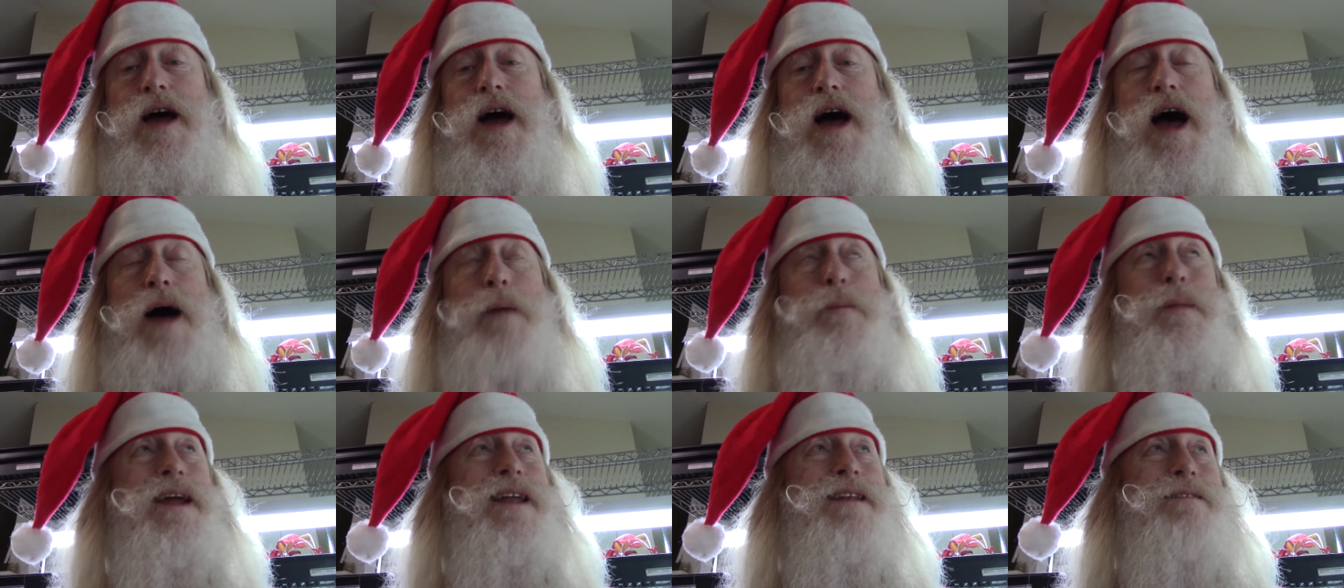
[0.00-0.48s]

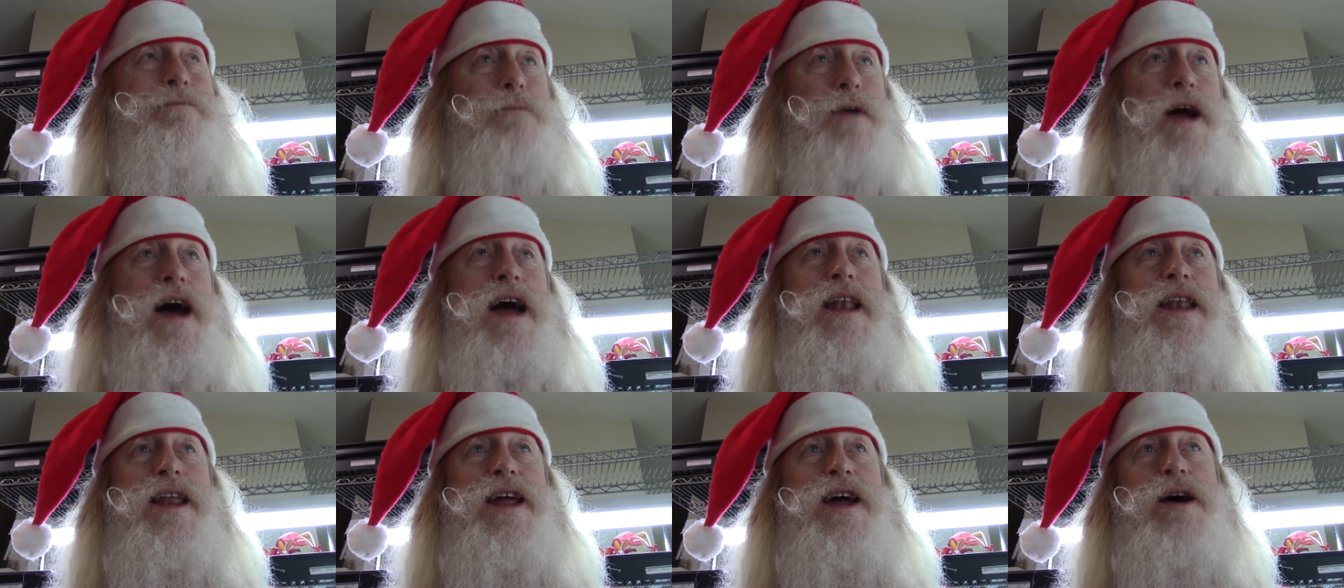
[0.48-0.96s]
I mean,
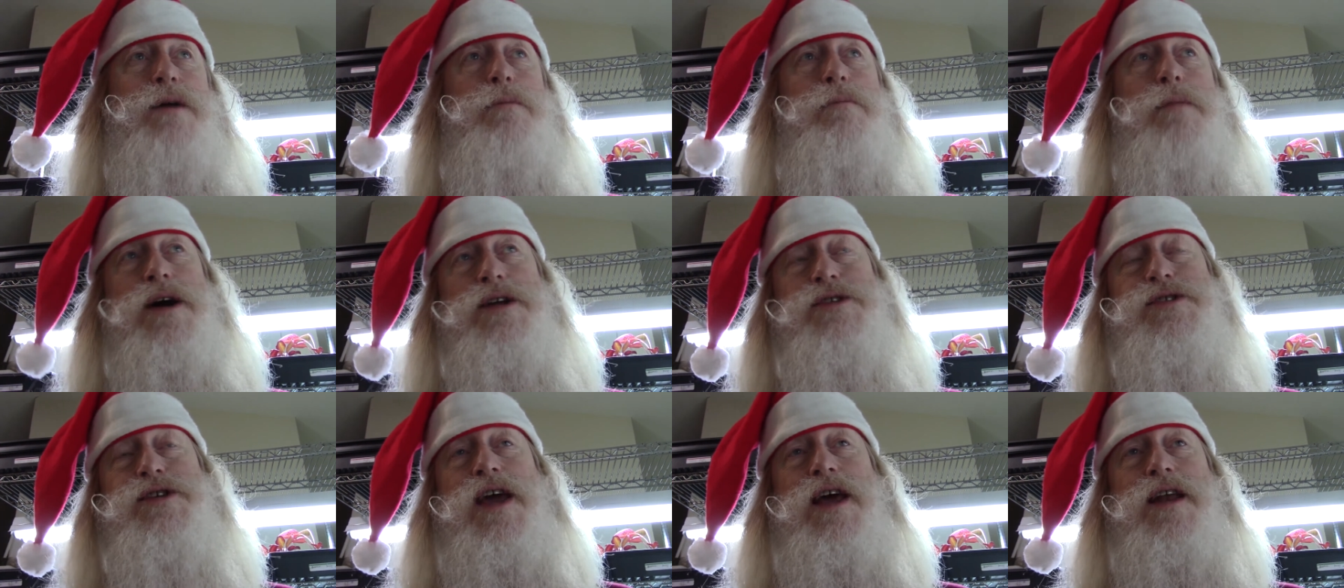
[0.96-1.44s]
right now
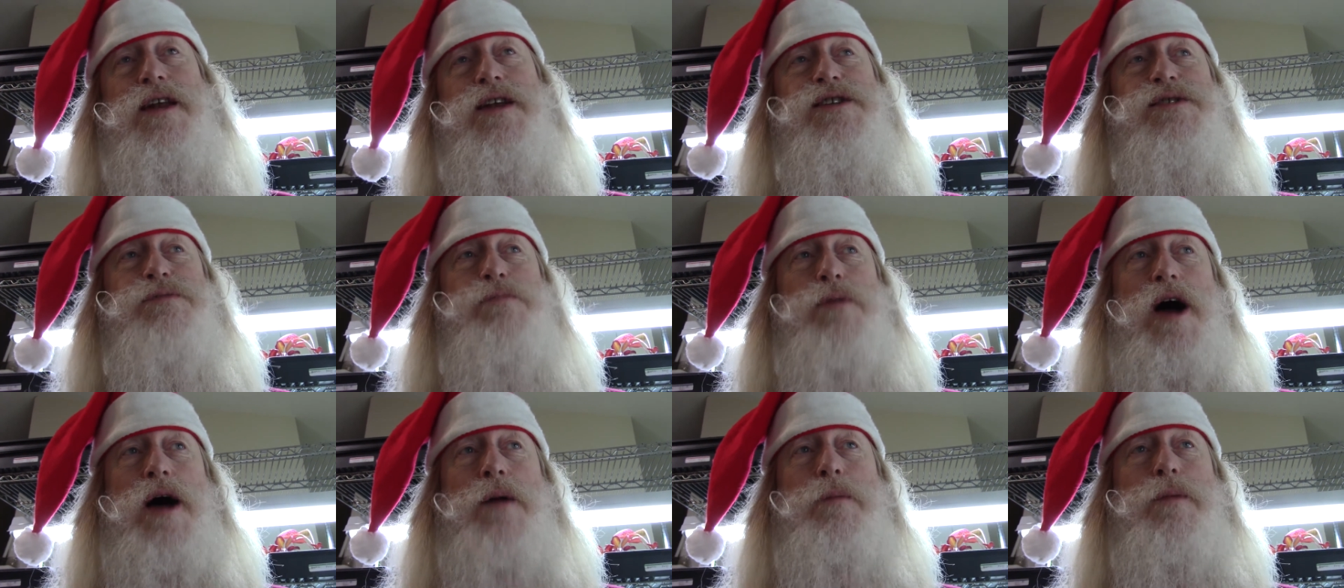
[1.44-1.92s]
my channel is
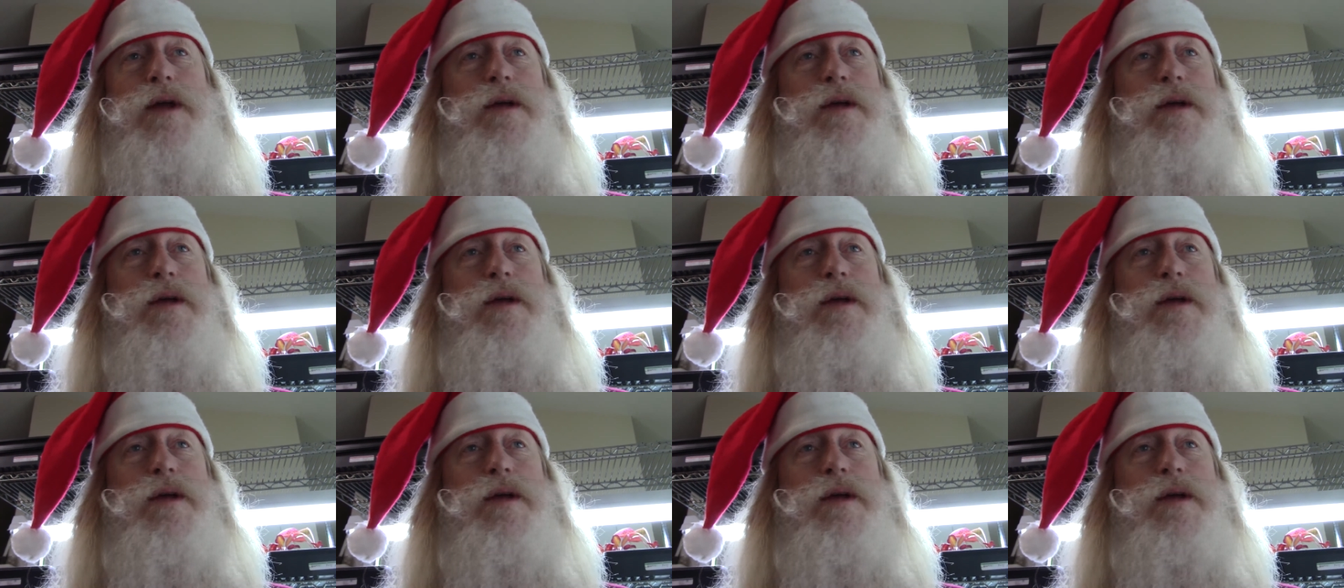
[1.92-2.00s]
probably